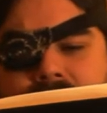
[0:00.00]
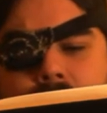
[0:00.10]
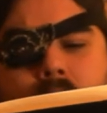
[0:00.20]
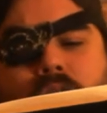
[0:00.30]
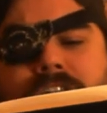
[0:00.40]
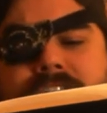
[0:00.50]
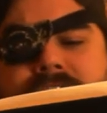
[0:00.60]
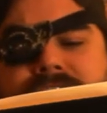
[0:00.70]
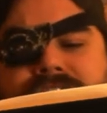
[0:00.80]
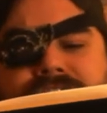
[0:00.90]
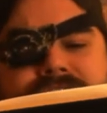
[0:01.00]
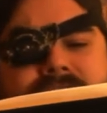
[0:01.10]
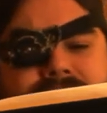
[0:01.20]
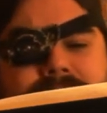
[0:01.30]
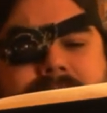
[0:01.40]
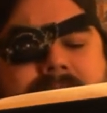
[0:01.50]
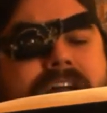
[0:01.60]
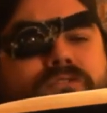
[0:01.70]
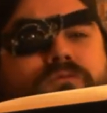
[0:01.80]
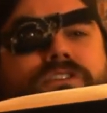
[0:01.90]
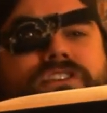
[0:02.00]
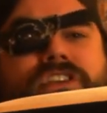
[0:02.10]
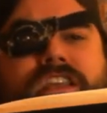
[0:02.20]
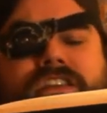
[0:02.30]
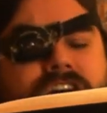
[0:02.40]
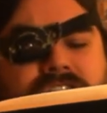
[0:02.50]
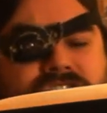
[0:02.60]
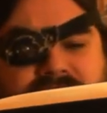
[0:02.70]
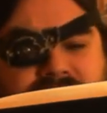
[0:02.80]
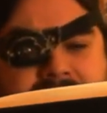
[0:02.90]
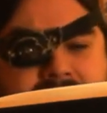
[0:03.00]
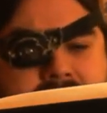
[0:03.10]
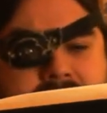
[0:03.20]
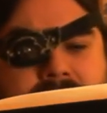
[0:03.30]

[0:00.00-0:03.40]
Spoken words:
only a dead man would she not slay.